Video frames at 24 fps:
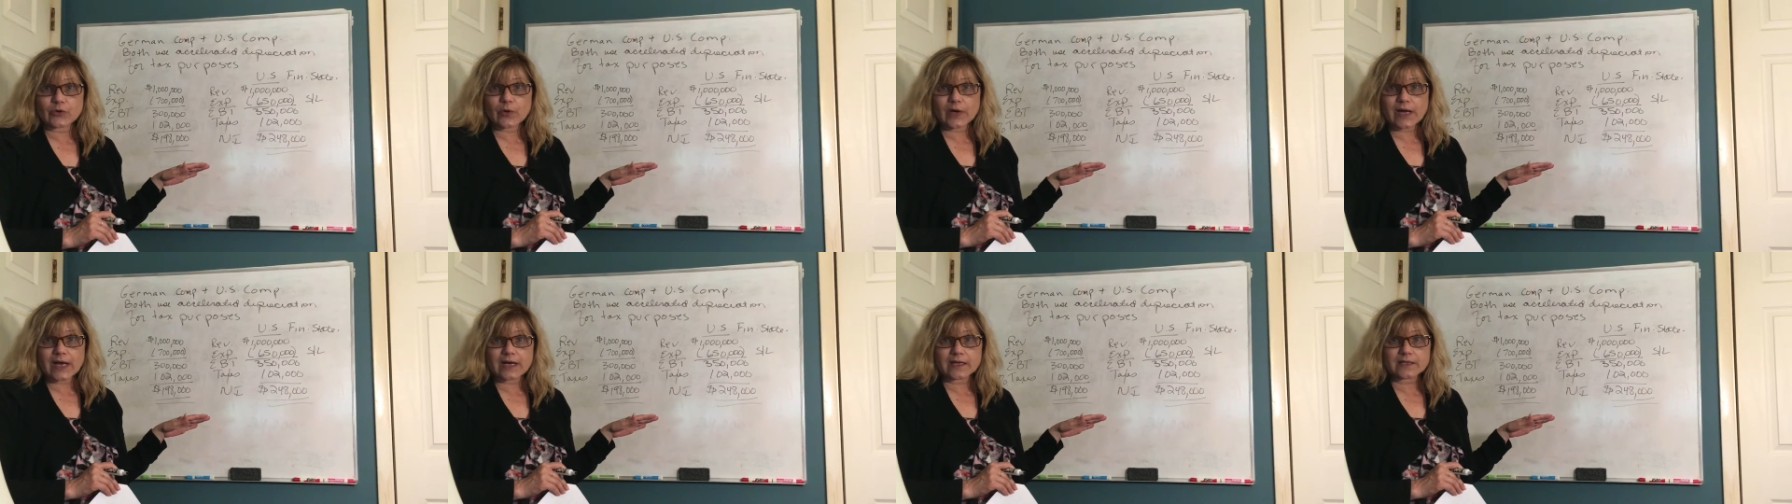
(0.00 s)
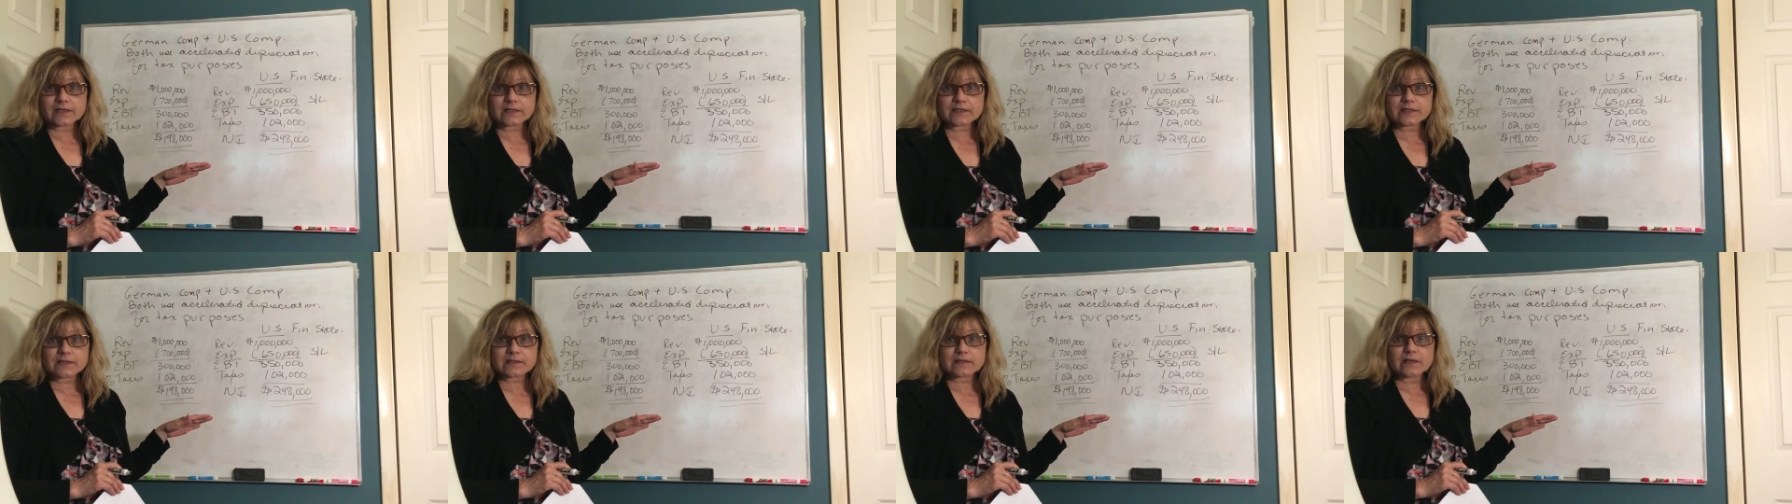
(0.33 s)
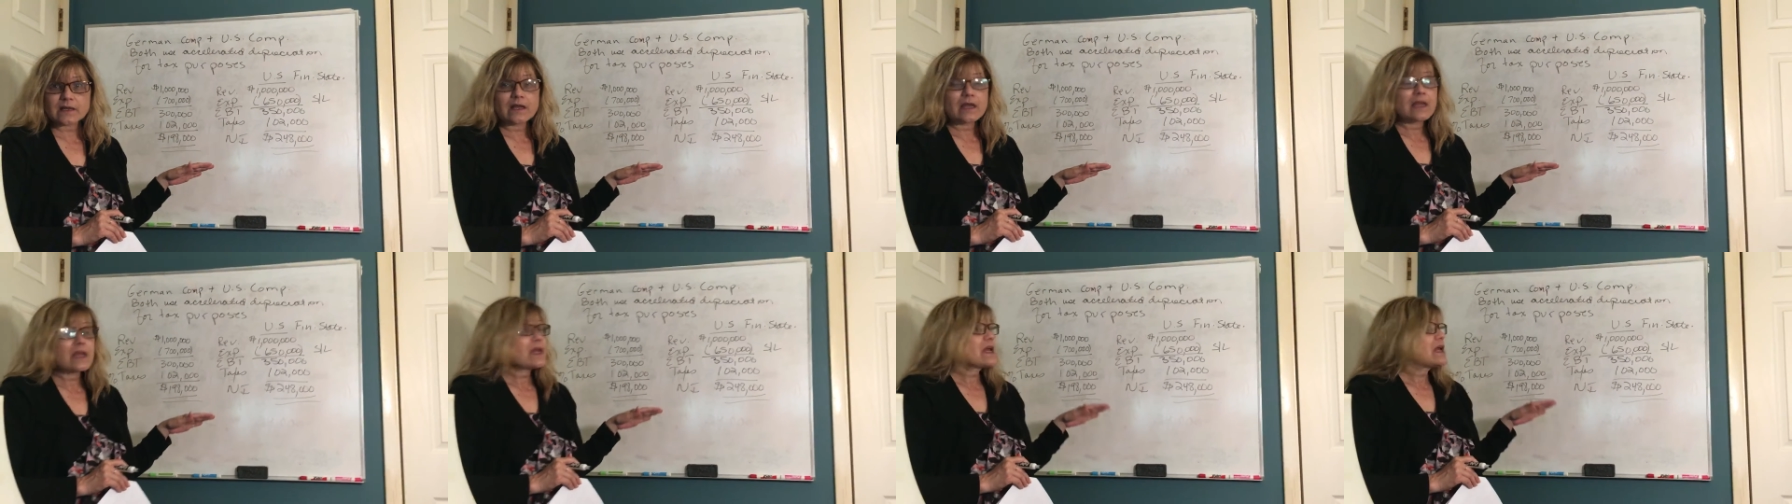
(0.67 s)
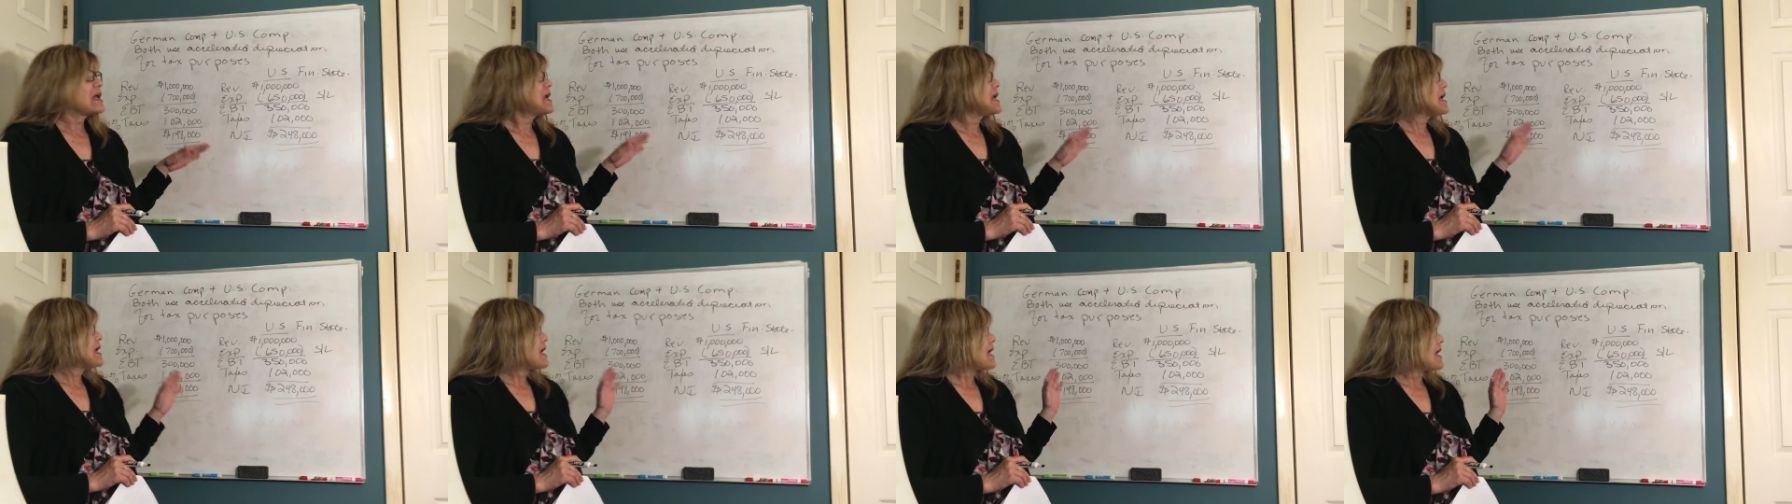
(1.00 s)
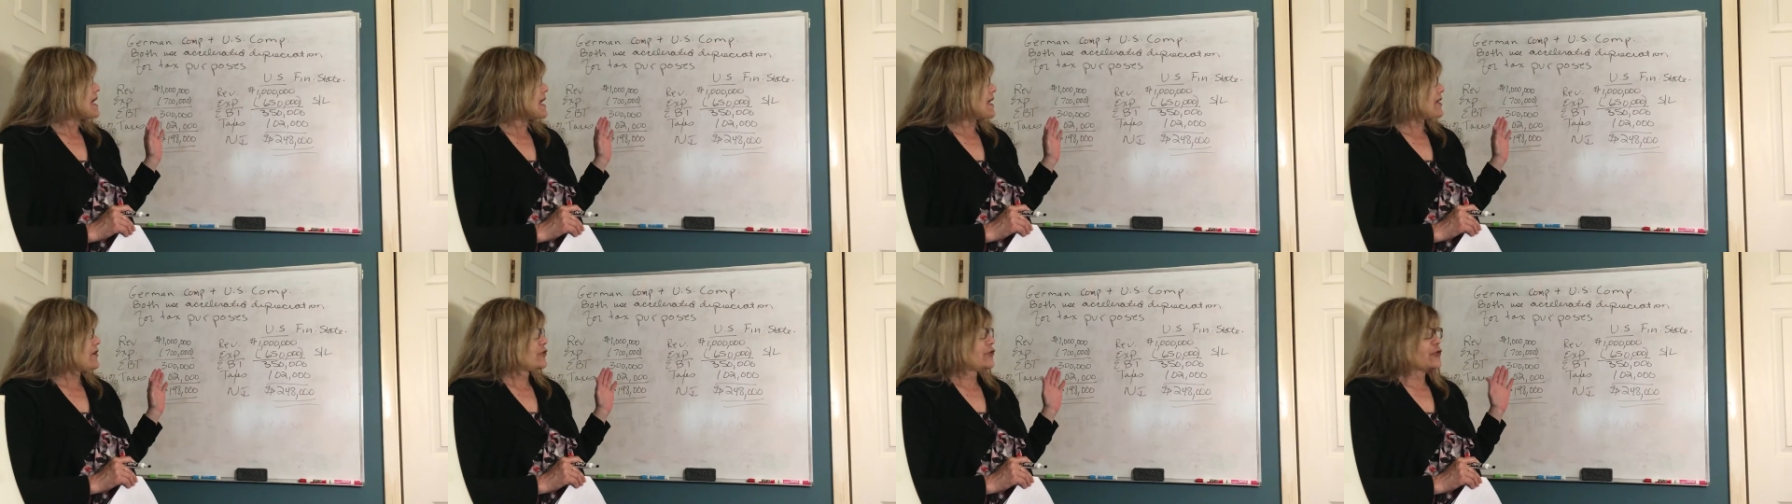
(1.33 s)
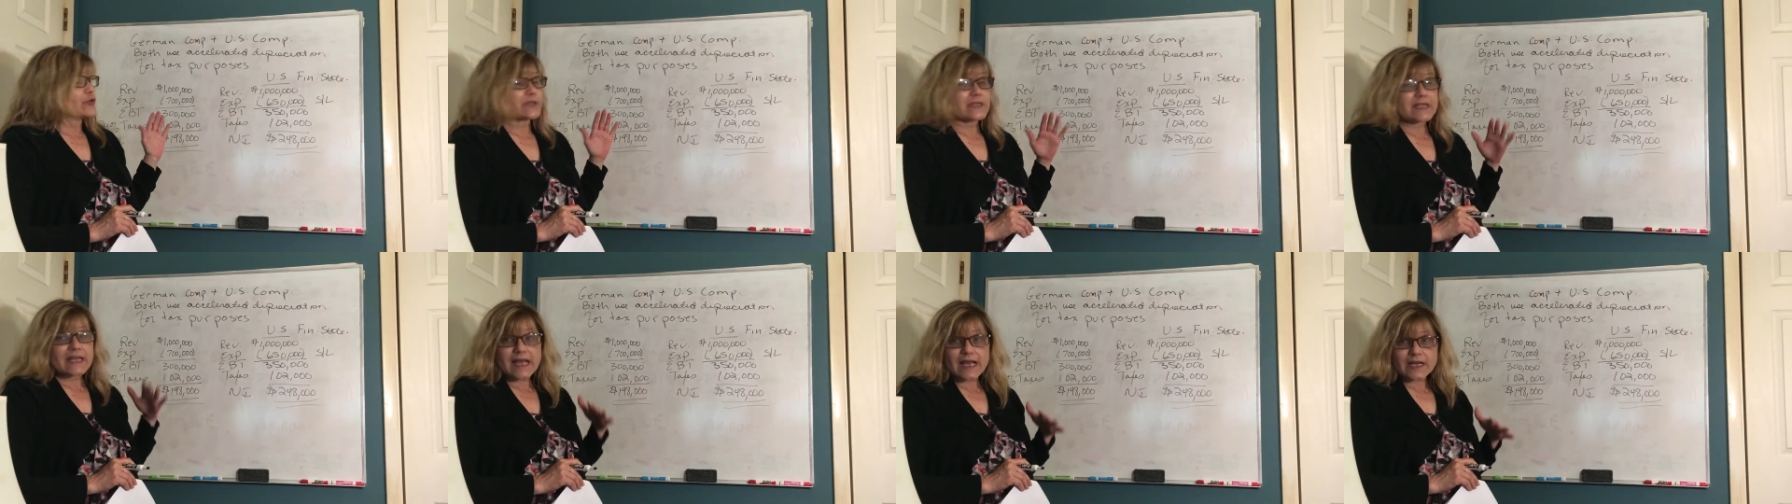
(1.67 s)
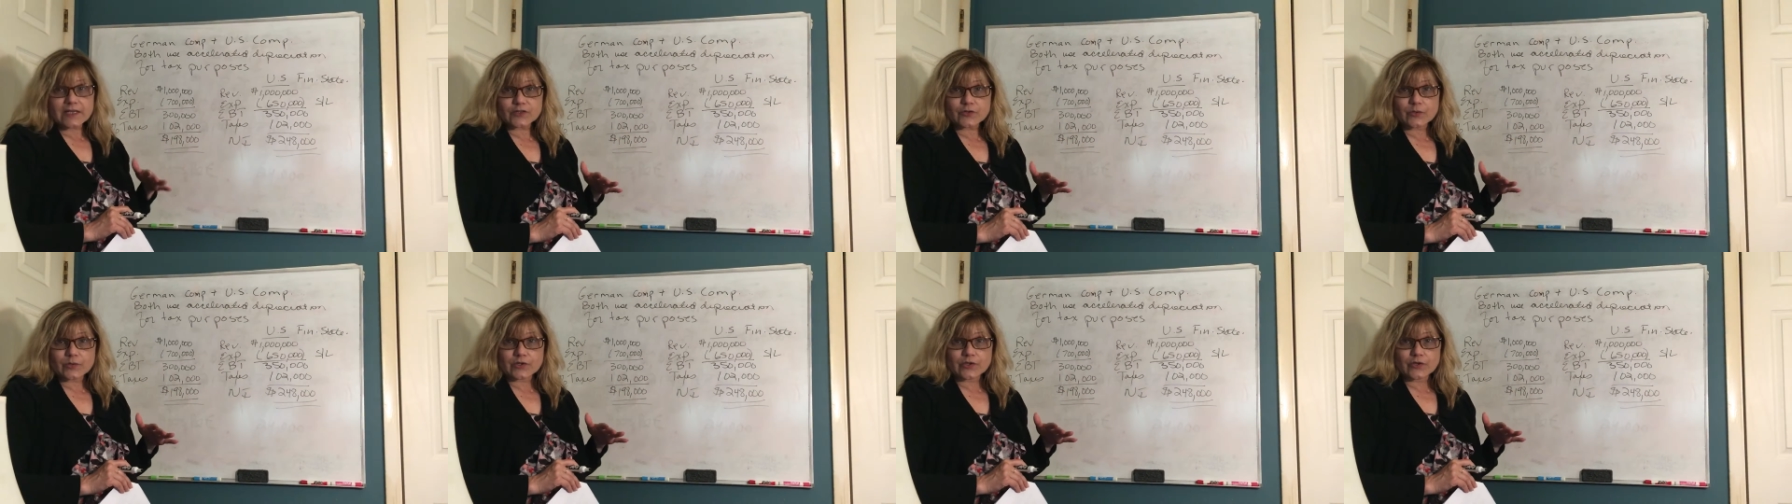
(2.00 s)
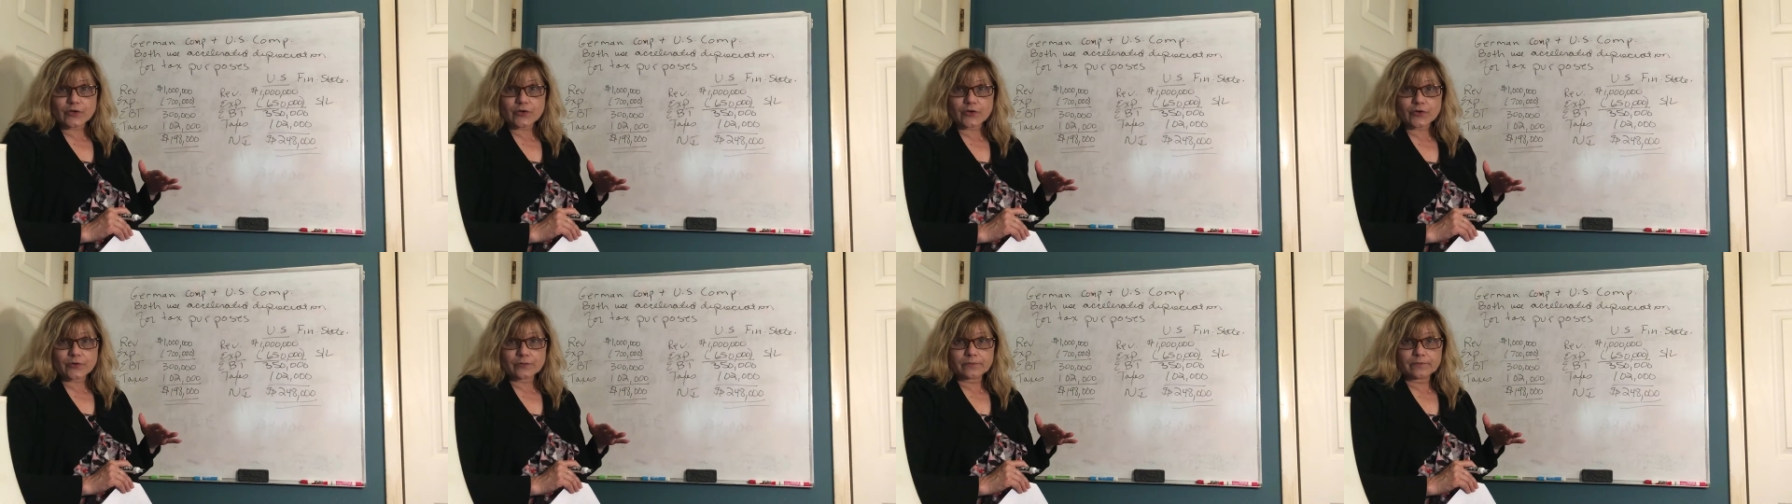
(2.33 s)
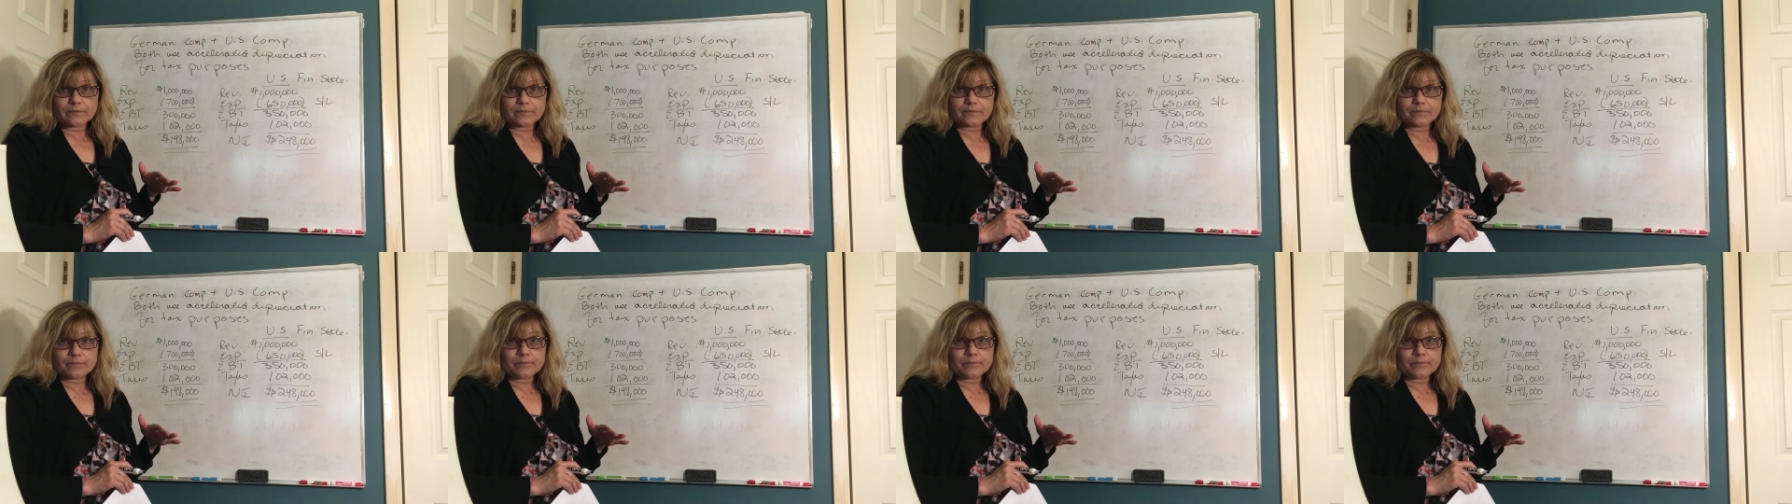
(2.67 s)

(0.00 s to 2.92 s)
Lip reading: US in your tax return,